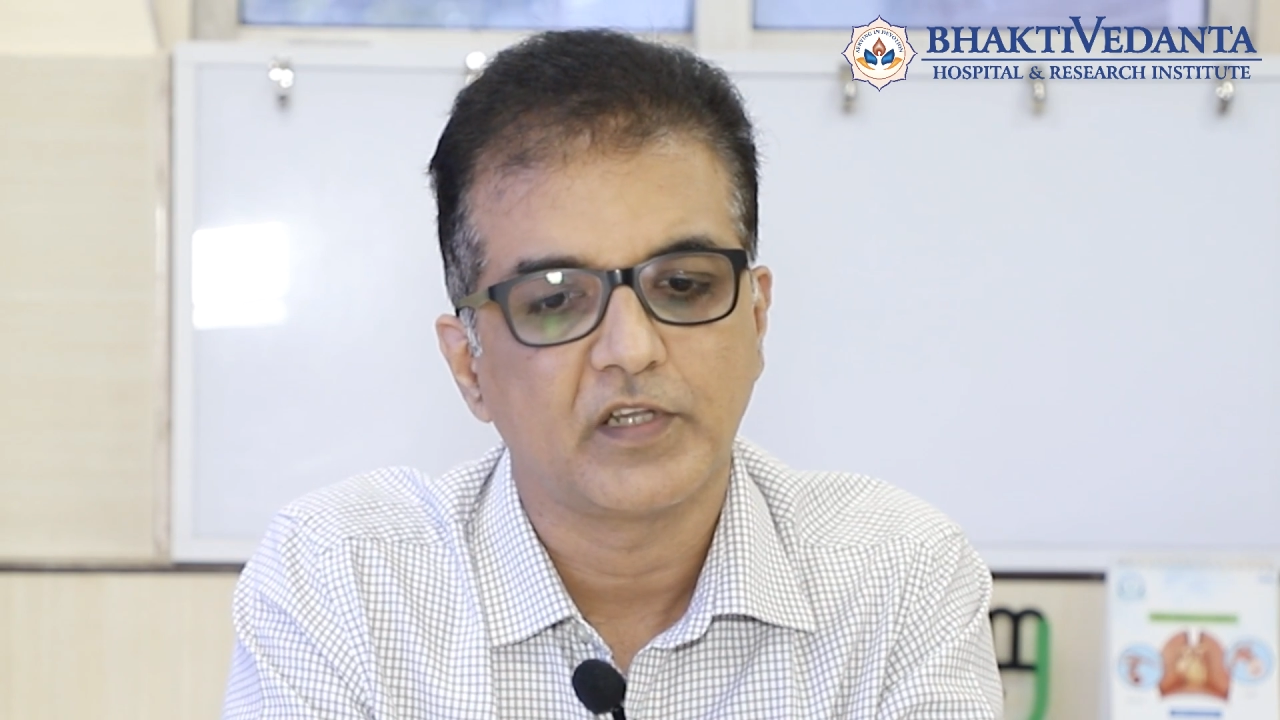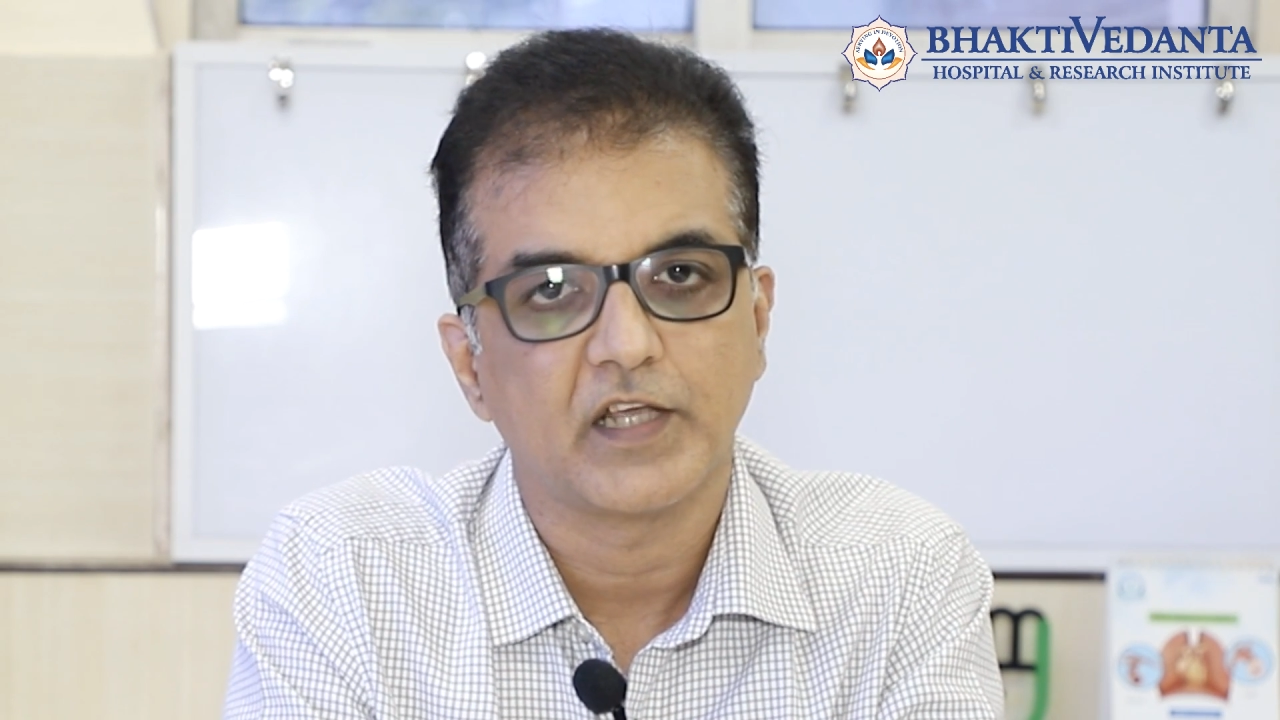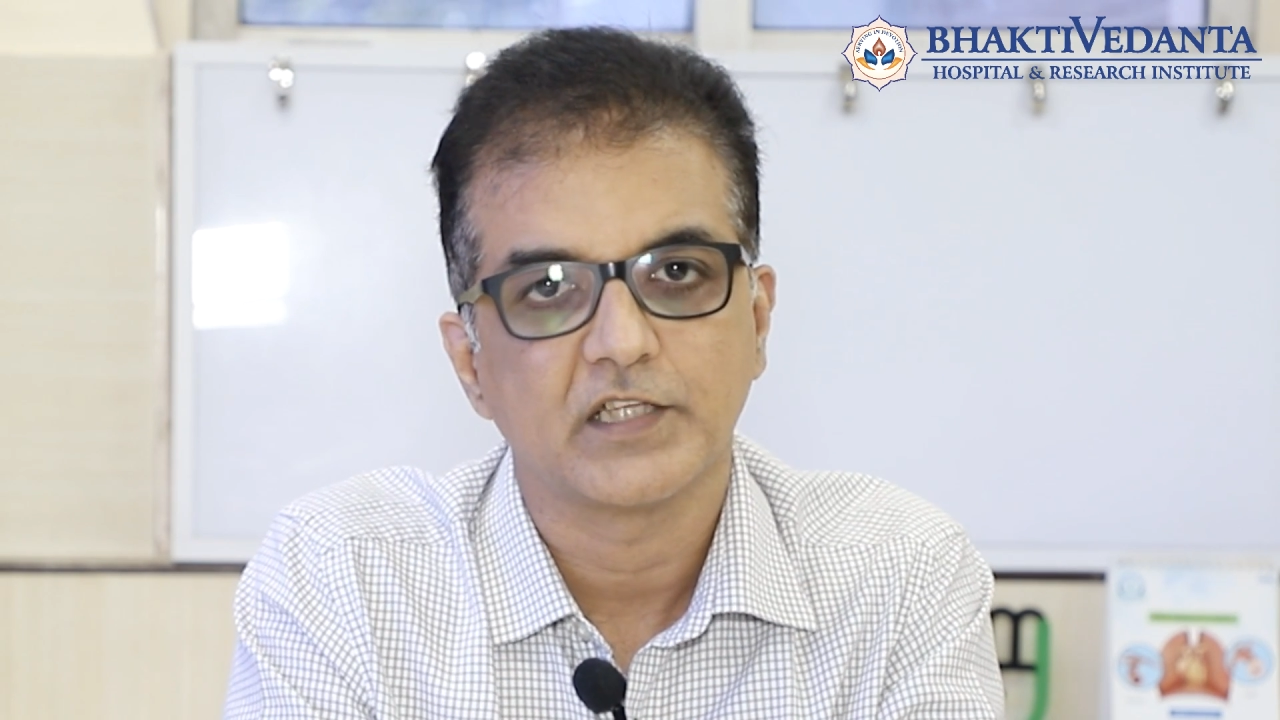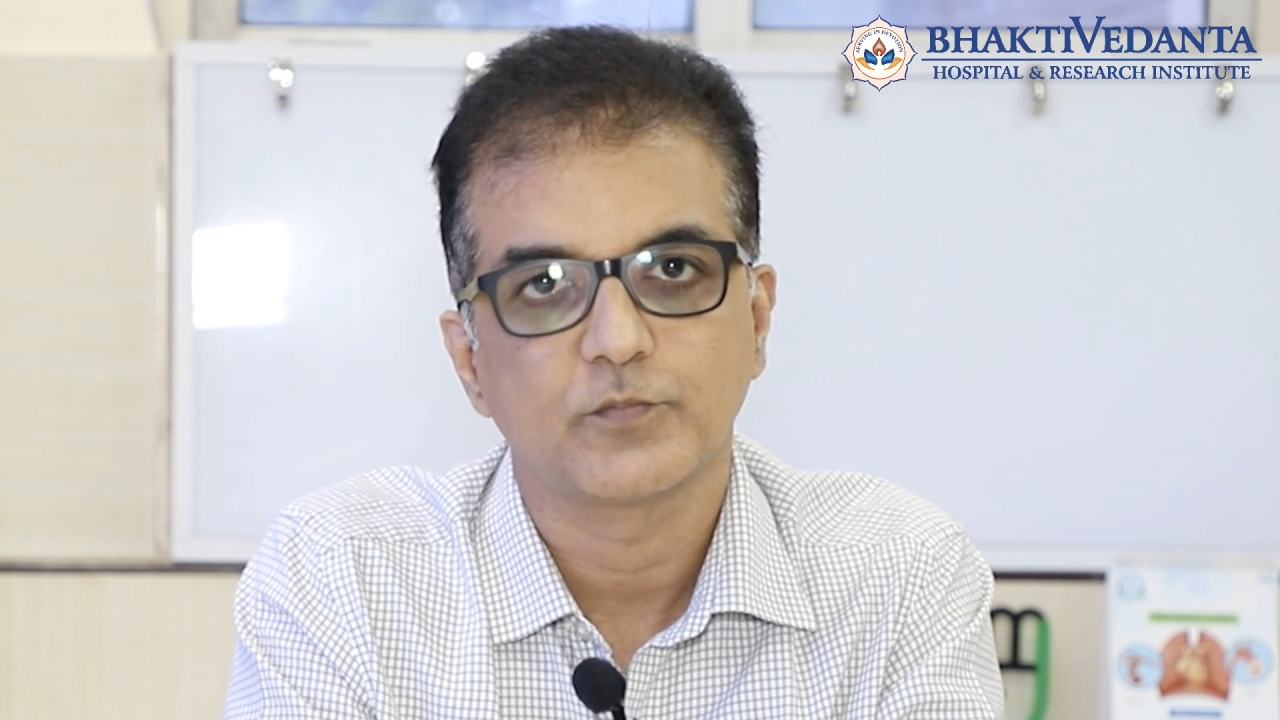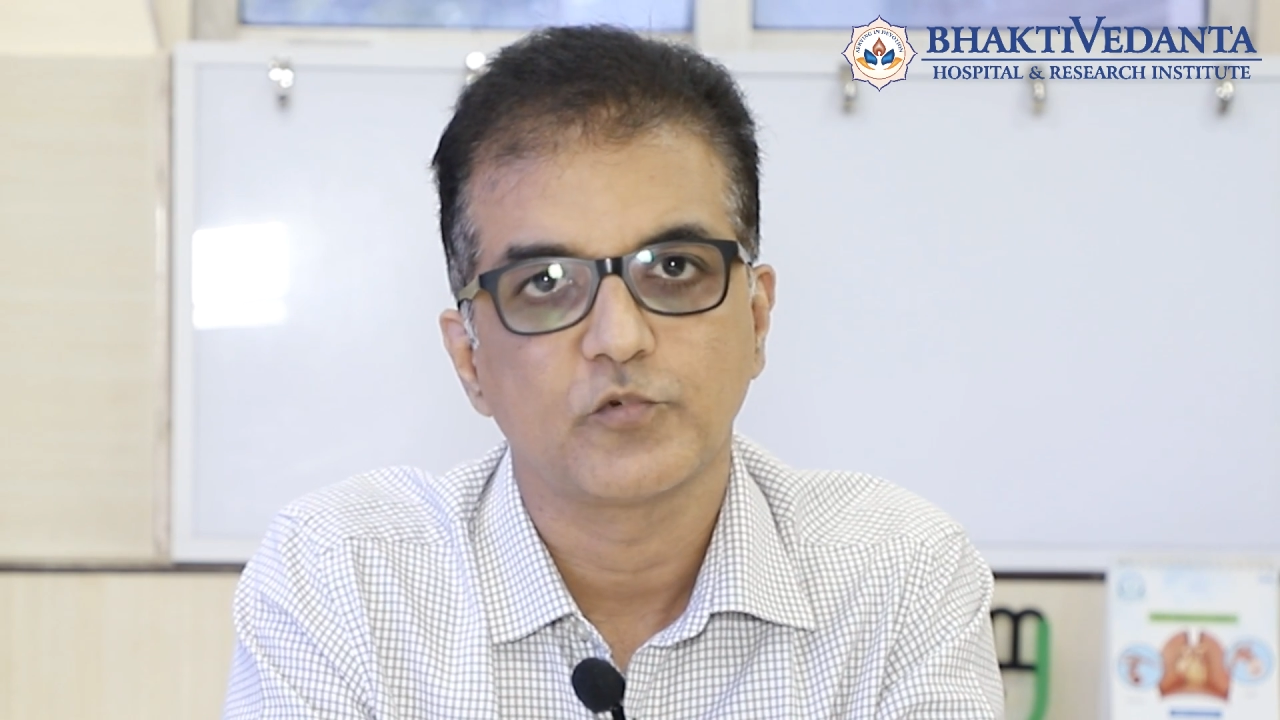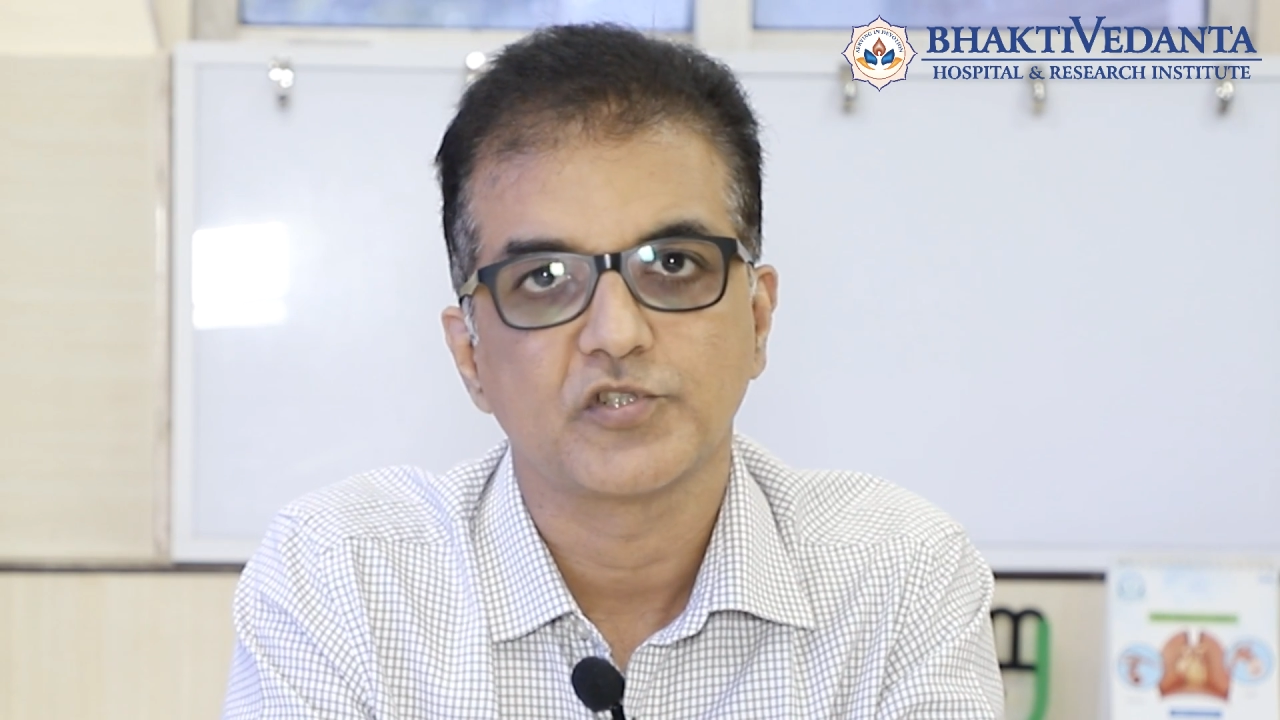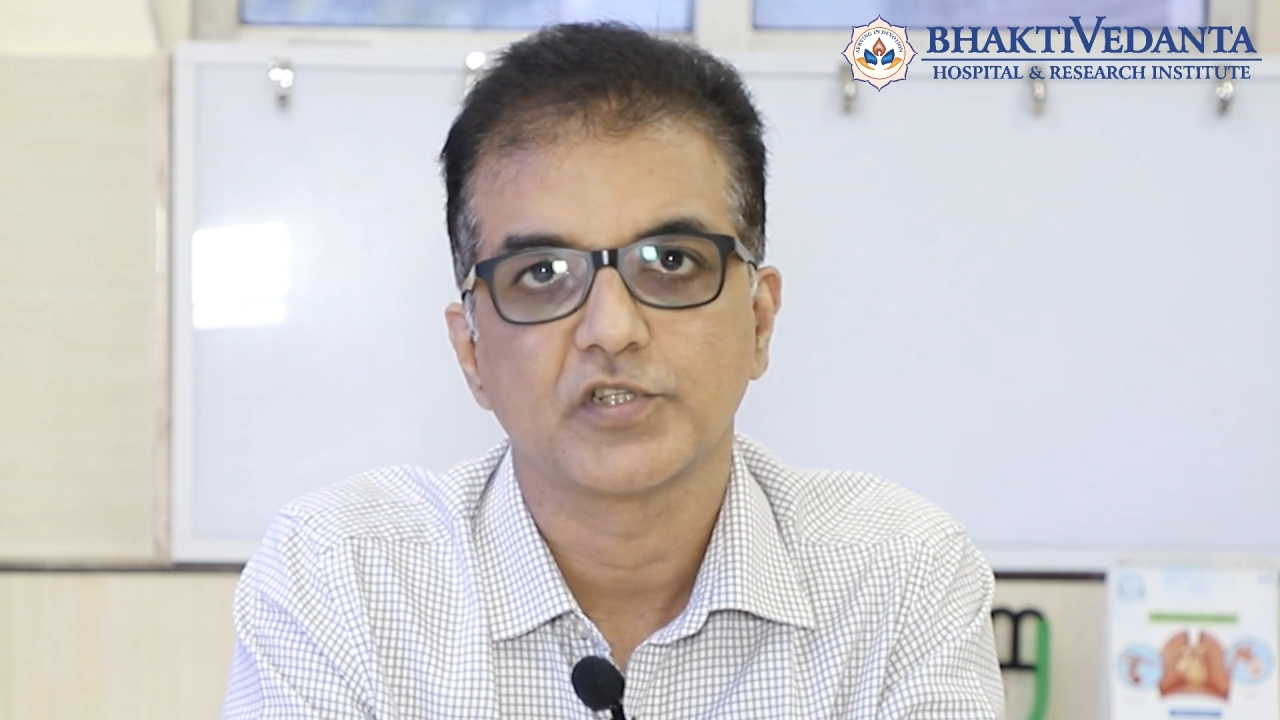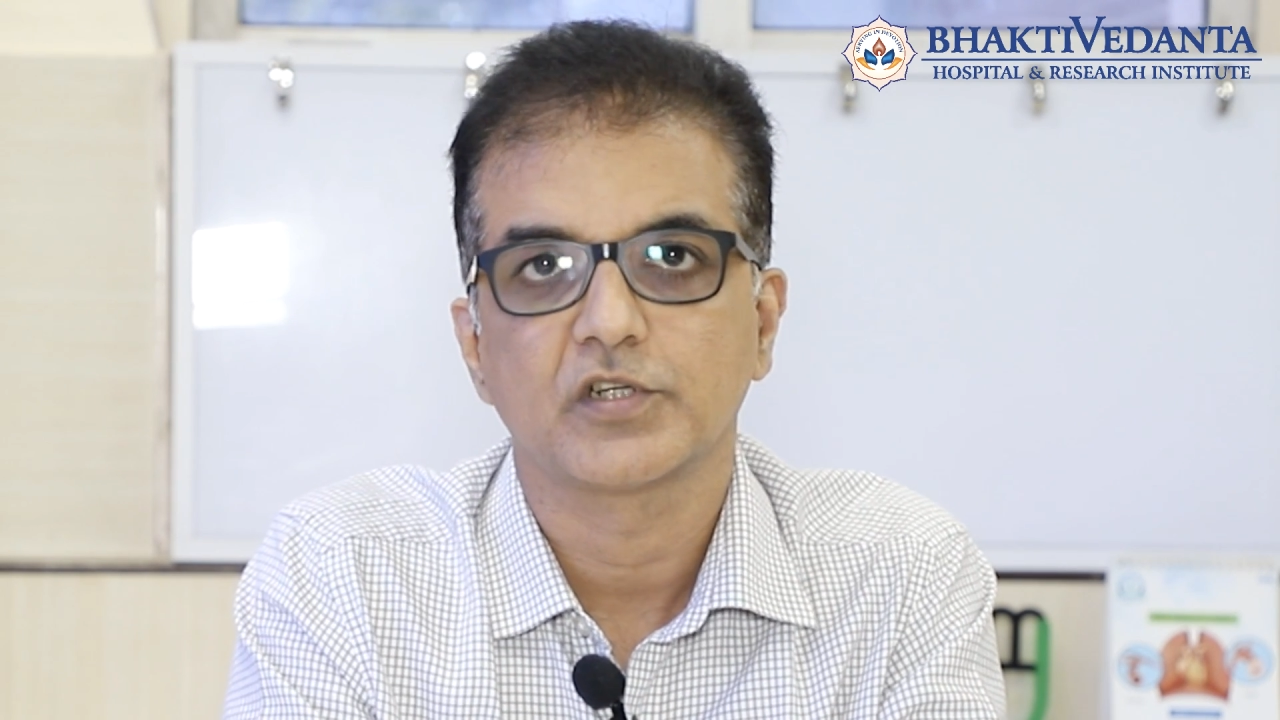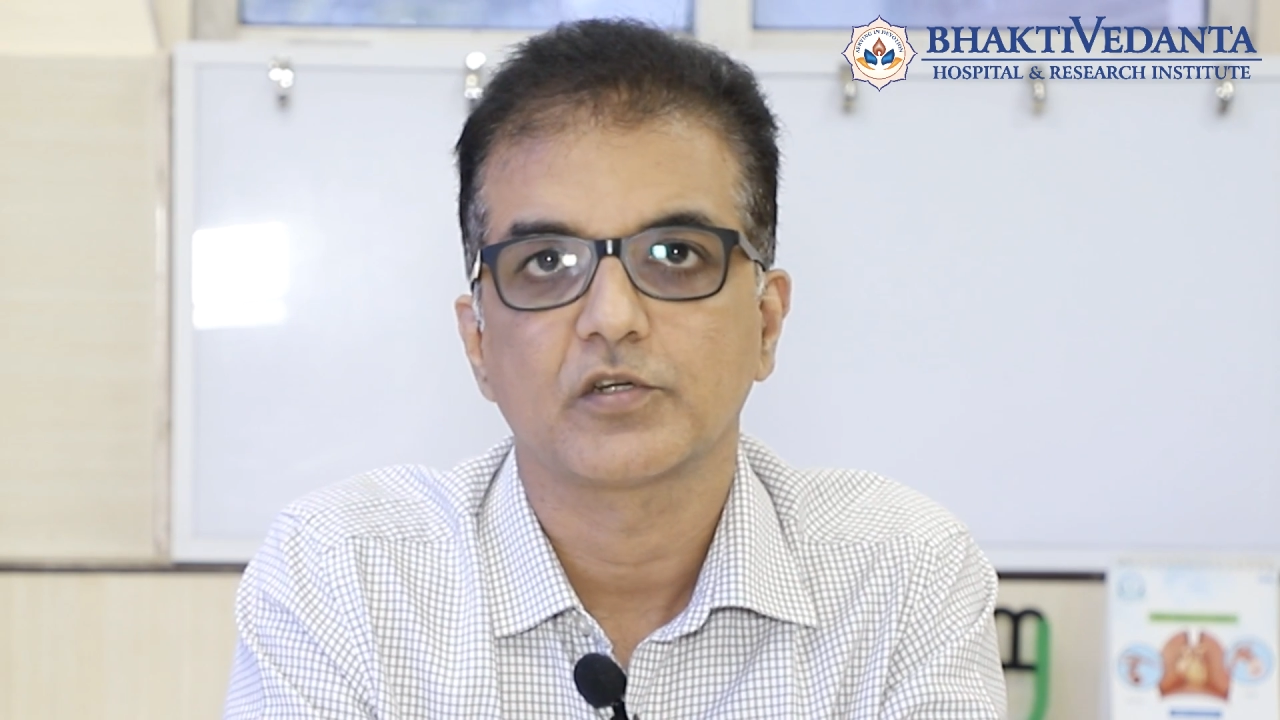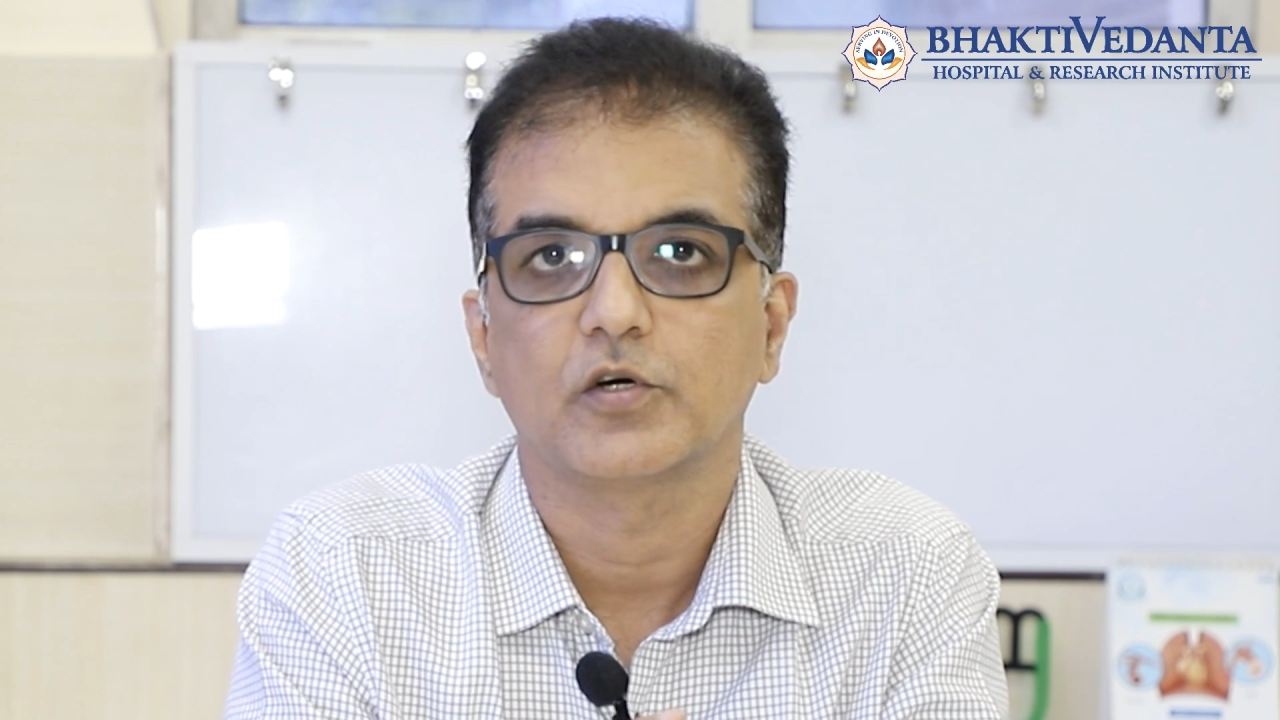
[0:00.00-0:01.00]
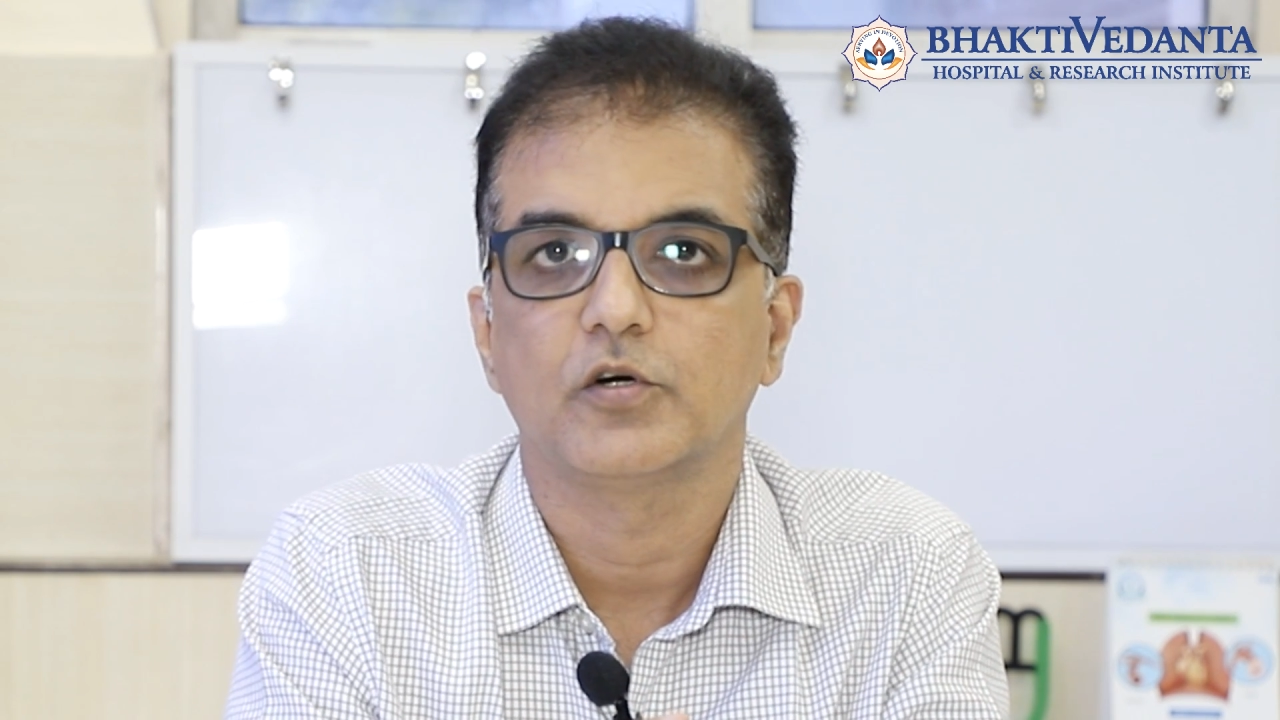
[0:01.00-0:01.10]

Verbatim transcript: exposure